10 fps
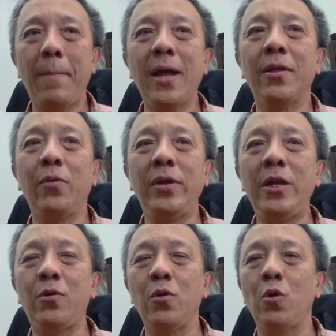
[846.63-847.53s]
But we
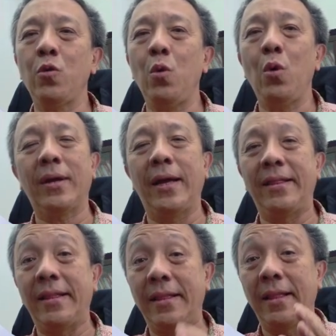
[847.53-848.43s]
need to also look
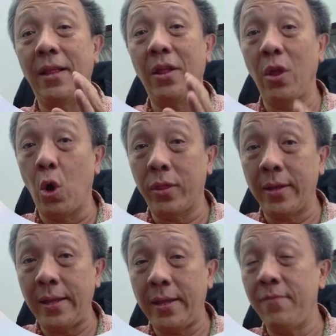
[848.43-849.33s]
at
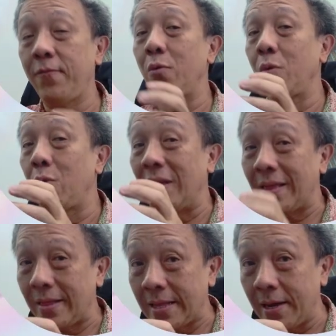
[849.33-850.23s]
alternative to the
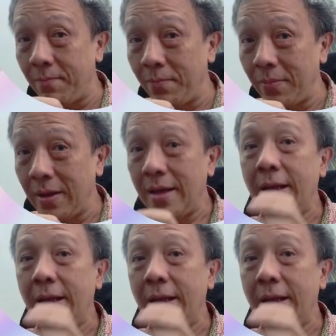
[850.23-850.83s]
term,